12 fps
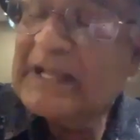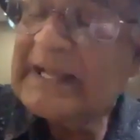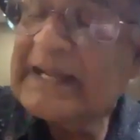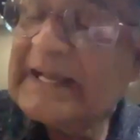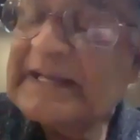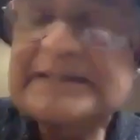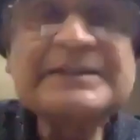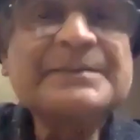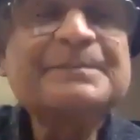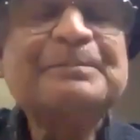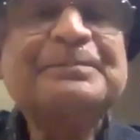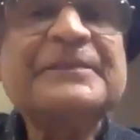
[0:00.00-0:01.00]
and
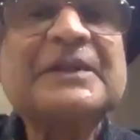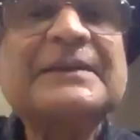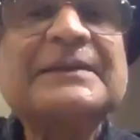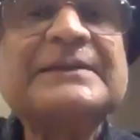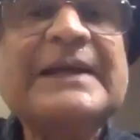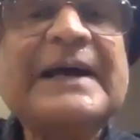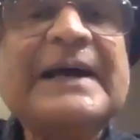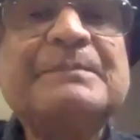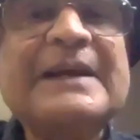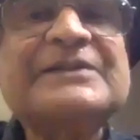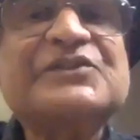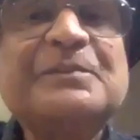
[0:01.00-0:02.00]
that
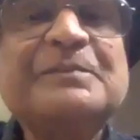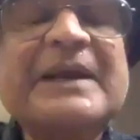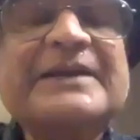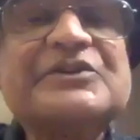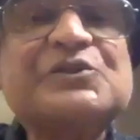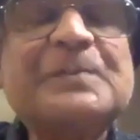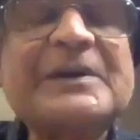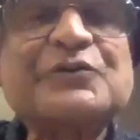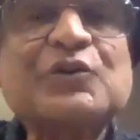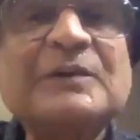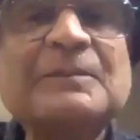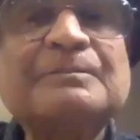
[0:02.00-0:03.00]
makes the brain
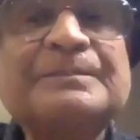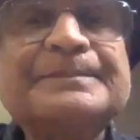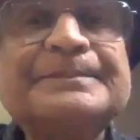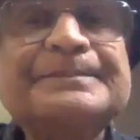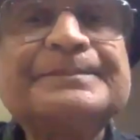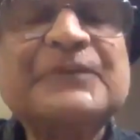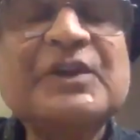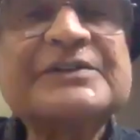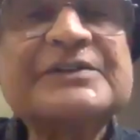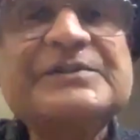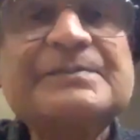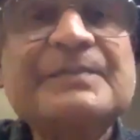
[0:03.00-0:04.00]
special.
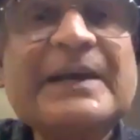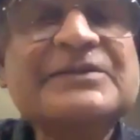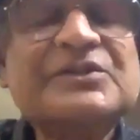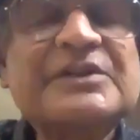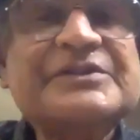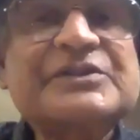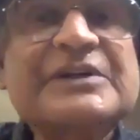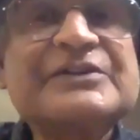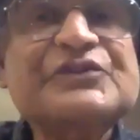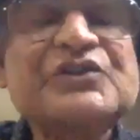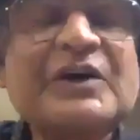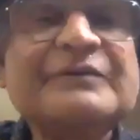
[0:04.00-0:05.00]
This
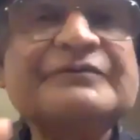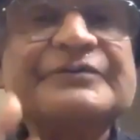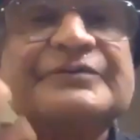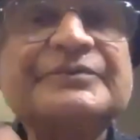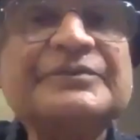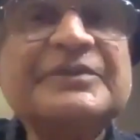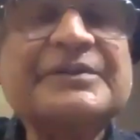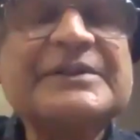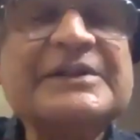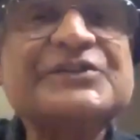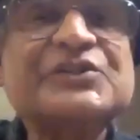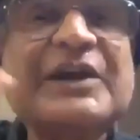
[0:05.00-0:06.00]
existence of
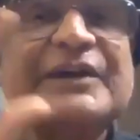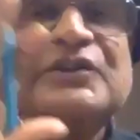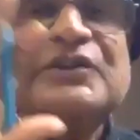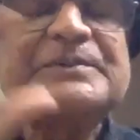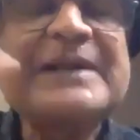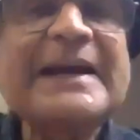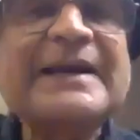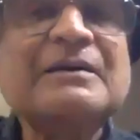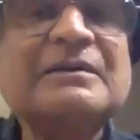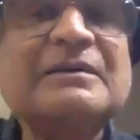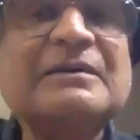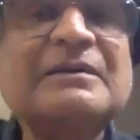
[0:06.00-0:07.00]
this kind of
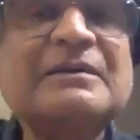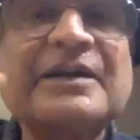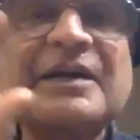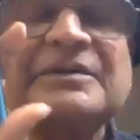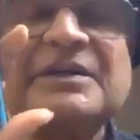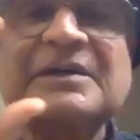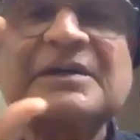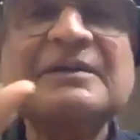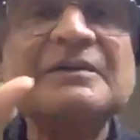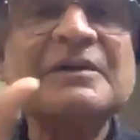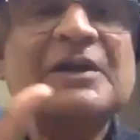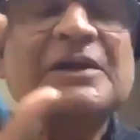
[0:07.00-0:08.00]
tangled hierarchical